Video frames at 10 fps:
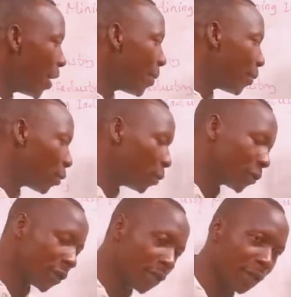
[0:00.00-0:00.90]
Air
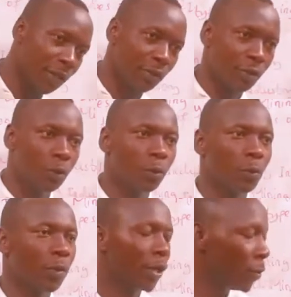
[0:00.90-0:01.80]
pollution is due
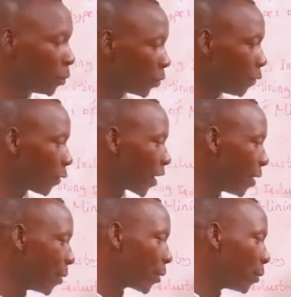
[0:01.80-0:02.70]
to the use of
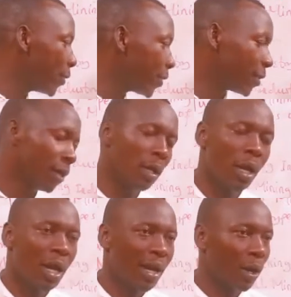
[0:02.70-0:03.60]
chemicals
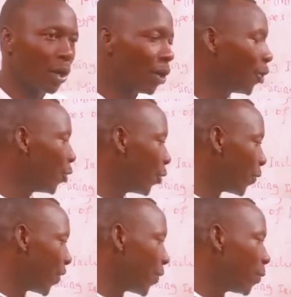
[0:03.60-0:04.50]

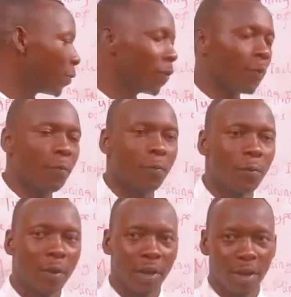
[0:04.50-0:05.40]
or the use of
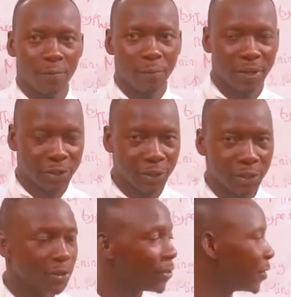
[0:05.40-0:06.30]
heavy
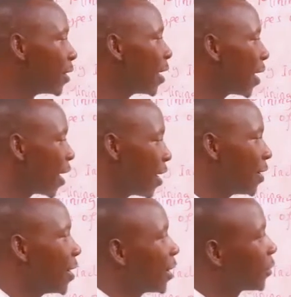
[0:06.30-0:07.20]
machines
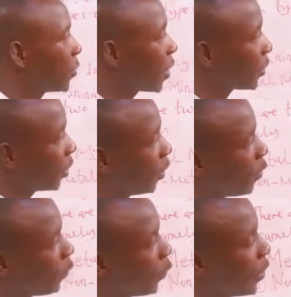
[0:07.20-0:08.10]
in extraction
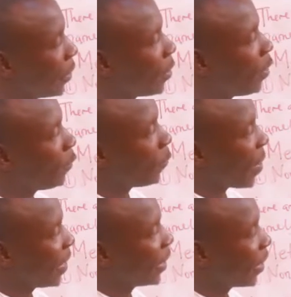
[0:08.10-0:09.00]
of
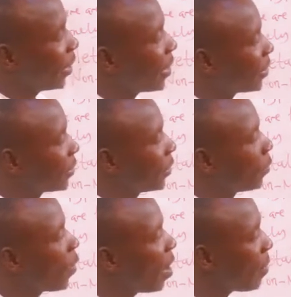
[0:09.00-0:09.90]
mining industry,
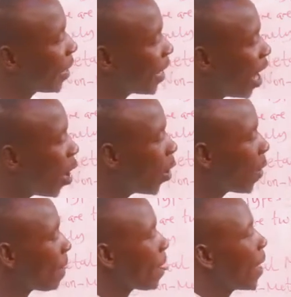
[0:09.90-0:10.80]
whereby
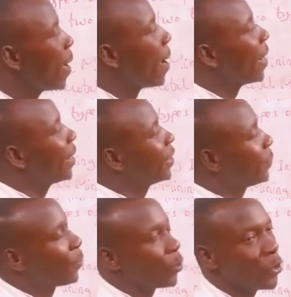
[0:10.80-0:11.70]
now
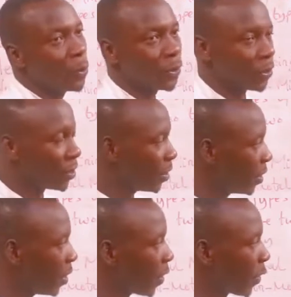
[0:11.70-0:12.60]
it produces
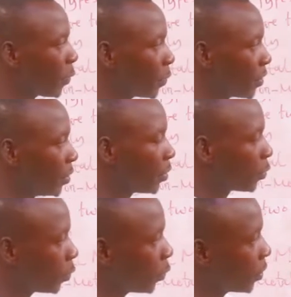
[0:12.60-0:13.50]

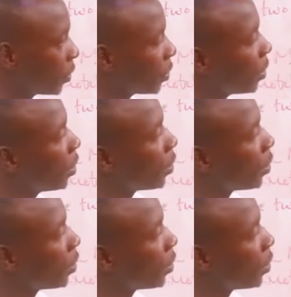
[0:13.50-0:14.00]
soot.